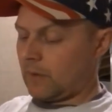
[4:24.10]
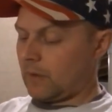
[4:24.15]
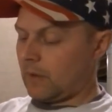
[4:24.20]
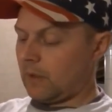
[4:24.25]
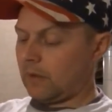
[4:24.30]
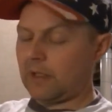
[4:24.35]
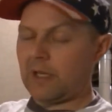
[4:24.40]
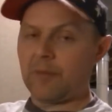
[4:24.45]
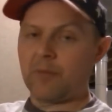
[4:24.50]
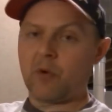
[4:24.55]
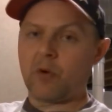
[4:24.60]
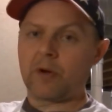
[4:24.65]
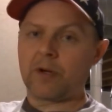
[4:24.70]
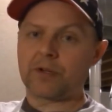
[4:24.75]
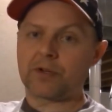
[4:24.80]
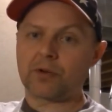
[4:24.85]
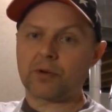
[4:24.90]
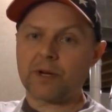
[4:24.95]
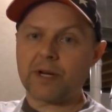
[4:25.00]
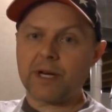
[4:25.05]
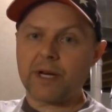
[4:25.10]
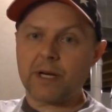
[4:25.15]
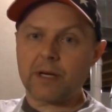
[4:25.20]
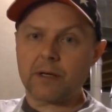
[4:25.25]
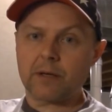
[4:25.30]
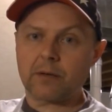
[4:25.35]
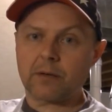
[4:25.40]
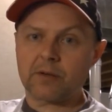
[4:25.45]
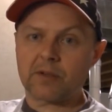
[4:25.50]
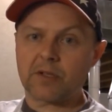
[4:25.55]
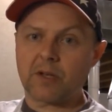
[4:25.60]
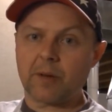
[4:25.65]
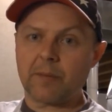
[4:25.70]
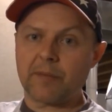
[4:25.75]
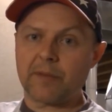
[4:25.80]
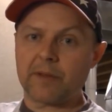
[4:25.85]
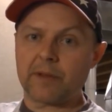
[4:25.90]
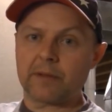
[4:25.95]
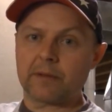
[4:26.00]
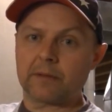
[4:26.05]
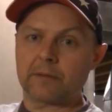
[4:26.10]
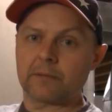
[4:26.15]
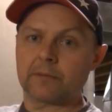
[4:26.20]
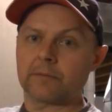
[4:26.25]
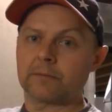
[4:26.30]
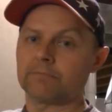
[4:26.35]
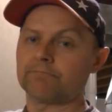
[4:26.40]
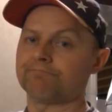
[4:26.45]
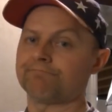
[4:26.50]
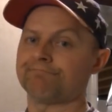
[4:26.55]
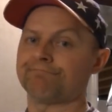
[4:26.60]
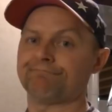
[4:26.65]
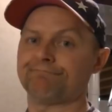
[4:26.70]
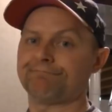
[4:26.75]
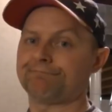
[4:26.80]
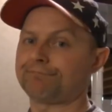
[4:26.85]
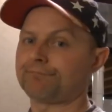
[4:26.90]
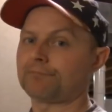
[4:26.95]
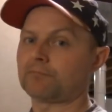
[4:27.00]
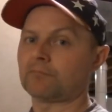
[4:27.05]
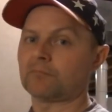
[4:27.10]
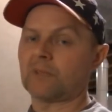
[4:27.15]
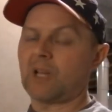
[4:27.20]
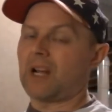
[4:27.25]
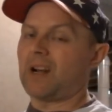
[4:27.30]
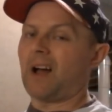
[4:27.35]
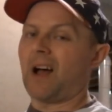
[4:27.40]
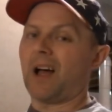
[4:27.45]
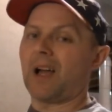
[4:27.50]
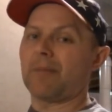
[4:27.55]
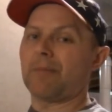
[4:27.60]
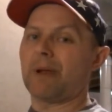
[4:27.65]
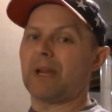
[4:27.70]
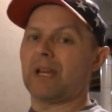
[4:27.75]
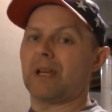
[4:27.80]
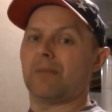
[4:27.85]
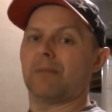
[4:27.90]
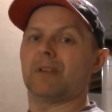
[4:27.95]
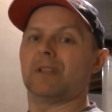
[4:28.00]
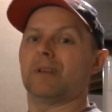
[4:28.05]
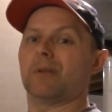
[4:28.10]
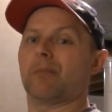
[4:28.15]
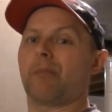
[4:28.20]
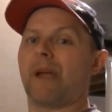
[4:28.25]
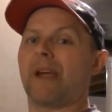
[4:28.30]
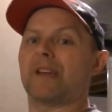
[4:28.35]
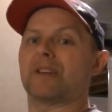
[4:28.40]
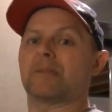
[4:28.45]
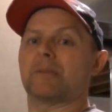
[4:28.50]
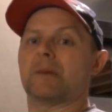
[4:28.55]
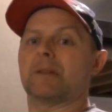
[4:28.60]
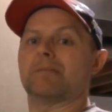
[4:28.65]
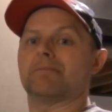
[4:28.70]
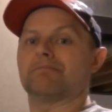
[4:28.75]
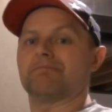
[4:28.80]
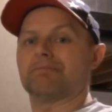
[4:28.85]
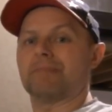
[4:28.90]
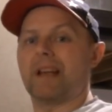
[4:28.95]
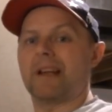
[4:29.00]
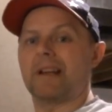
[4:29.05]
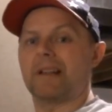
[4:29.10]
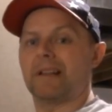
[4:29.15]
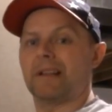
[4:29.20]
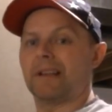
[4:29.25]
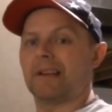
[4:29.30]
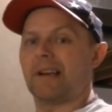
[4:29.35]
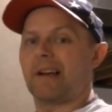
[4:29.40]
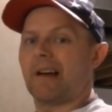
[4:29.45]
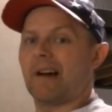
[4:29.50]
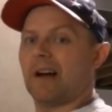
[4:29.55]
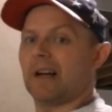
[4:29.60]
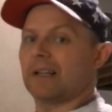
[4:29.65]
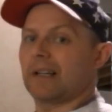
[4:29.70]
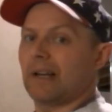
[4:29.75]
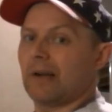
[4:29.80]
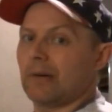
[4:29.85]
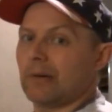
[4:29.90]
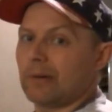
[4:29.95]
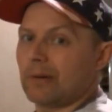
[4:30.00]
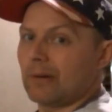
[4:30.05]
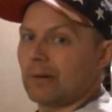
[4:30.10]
limb on a tree or something. An I-beam in your basement. Anything you got going